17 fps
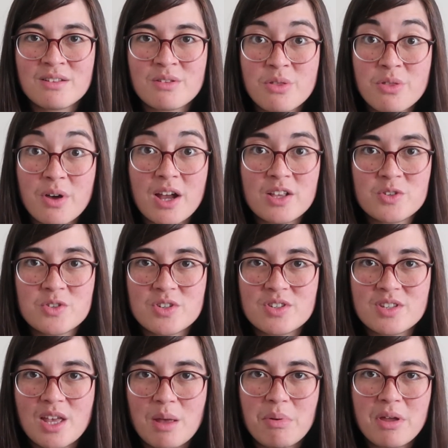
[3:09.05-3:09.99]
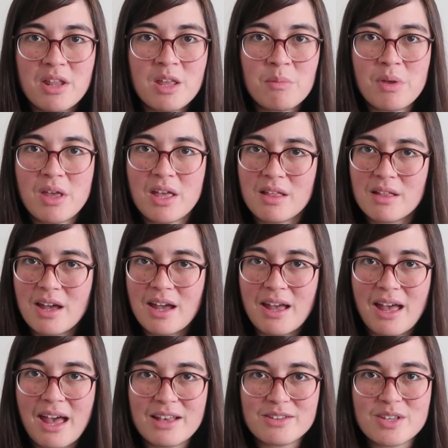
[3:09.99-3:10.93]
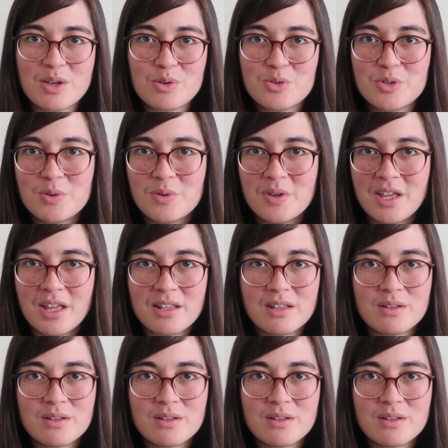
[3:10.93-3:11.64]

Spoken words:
thoughts just kept hitting me as I was doing it.